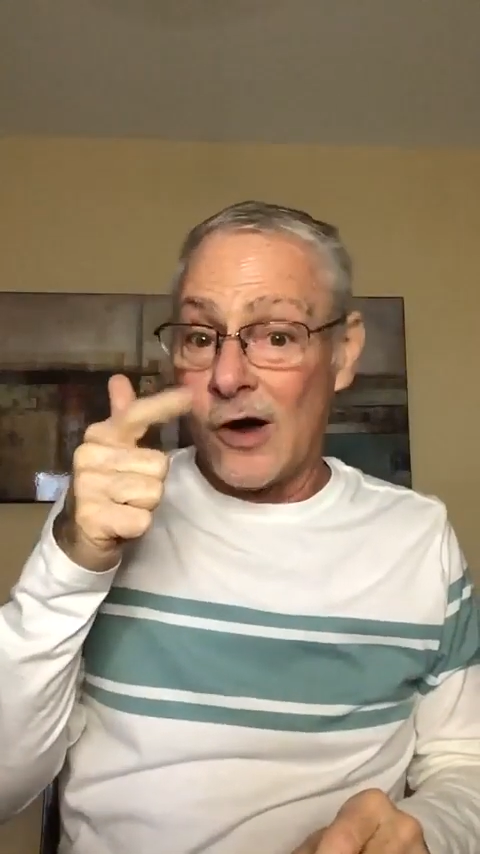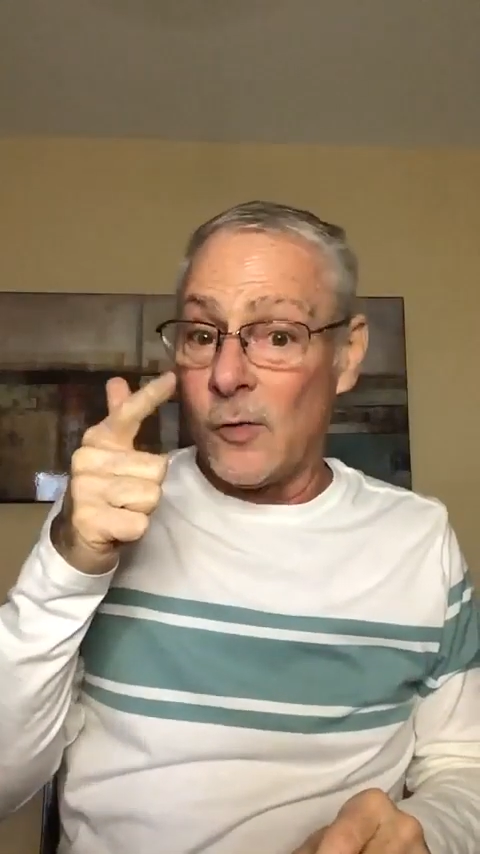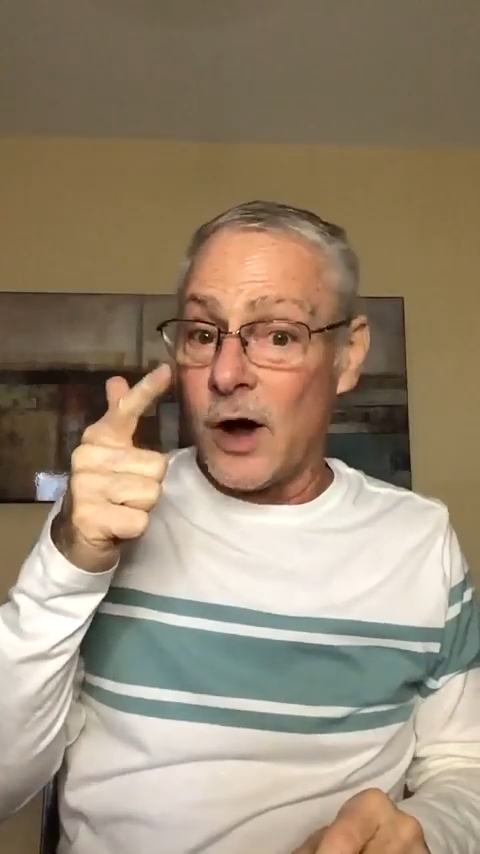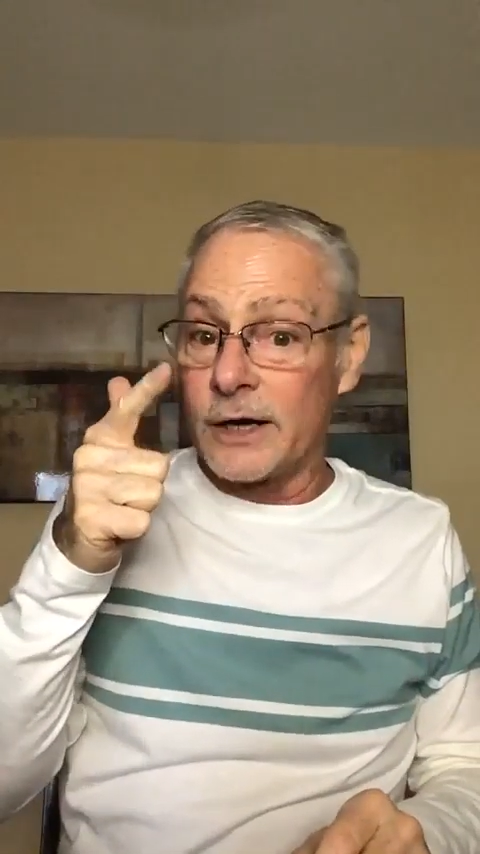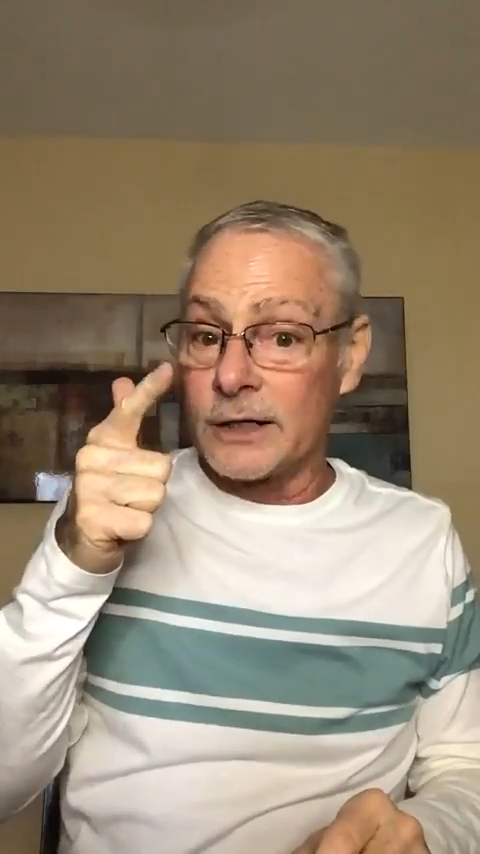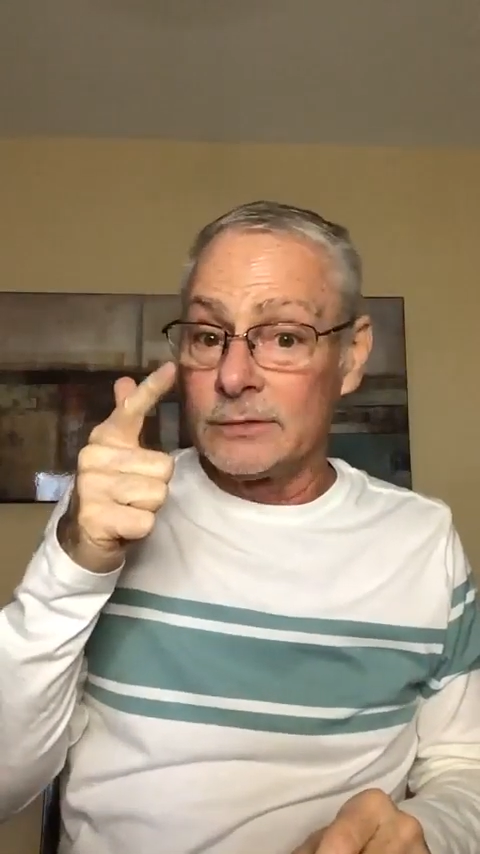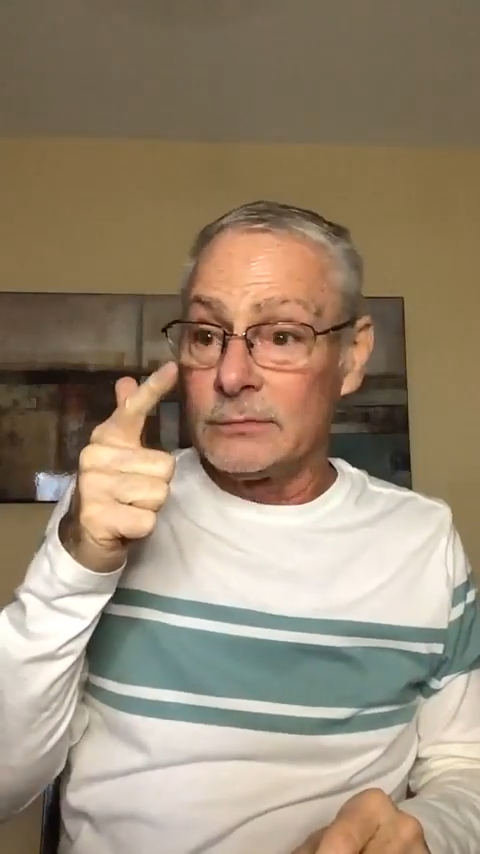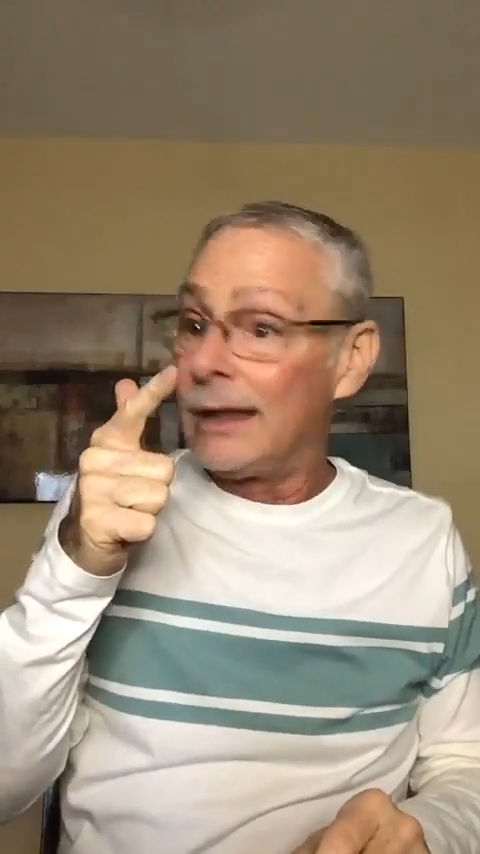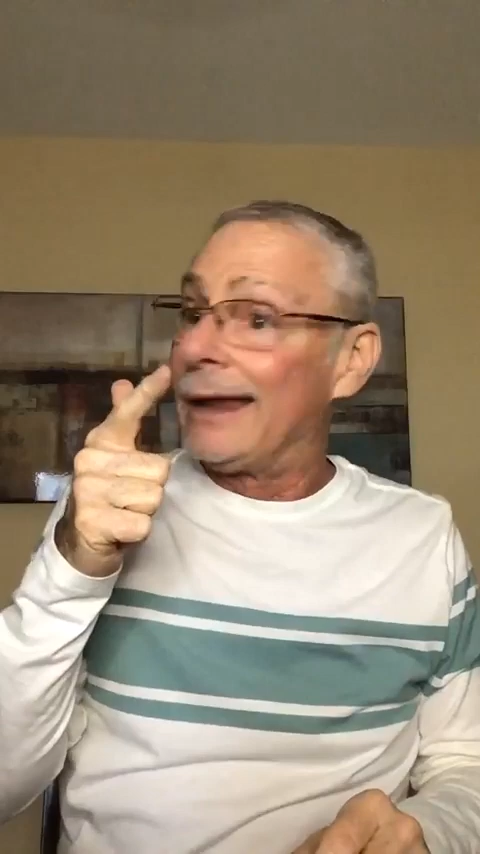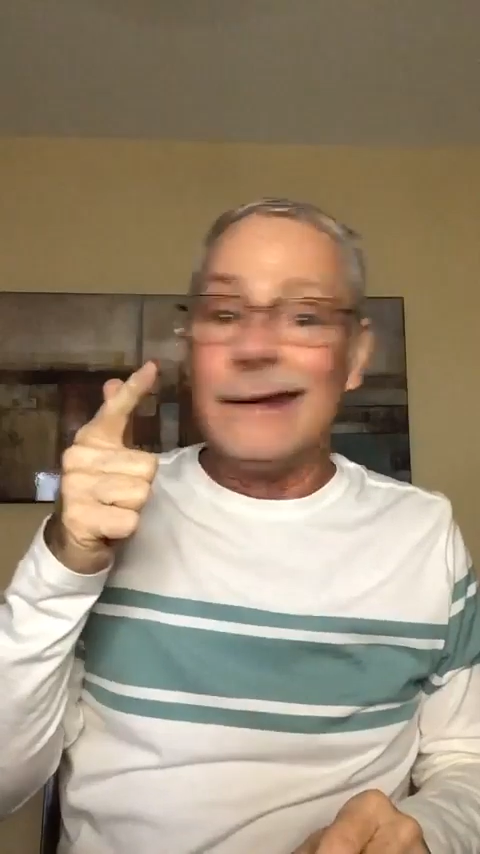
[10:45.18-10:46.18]
well
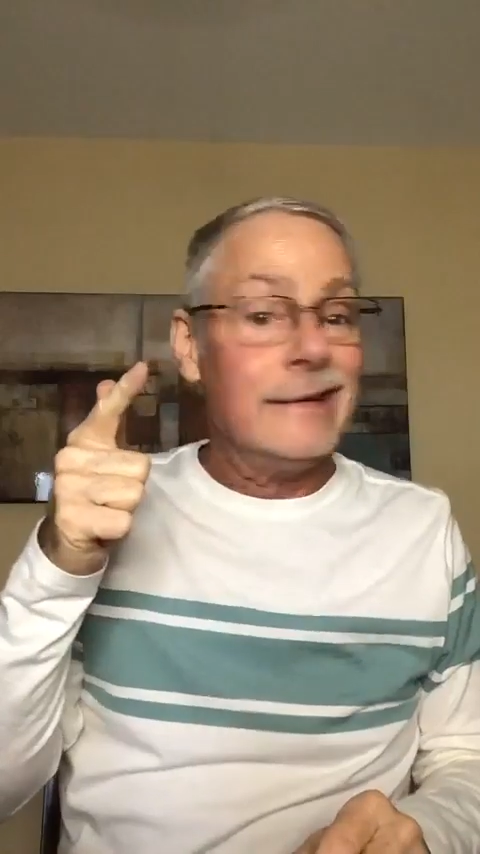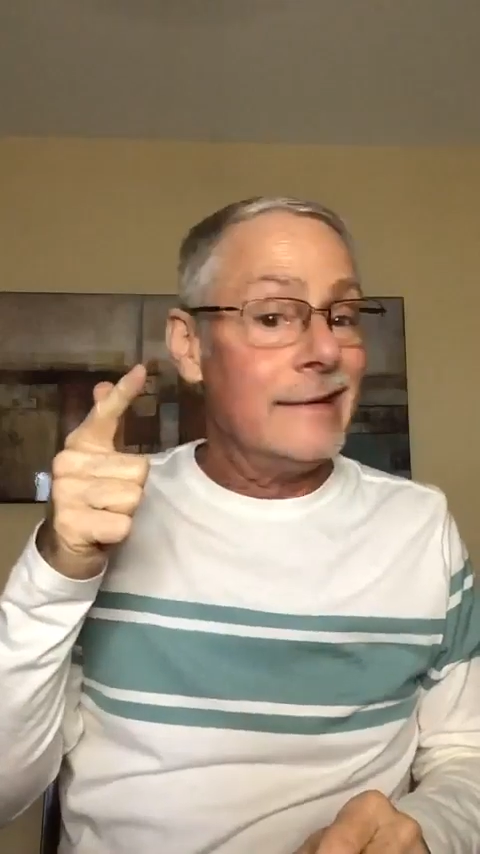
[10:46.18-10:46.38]
water,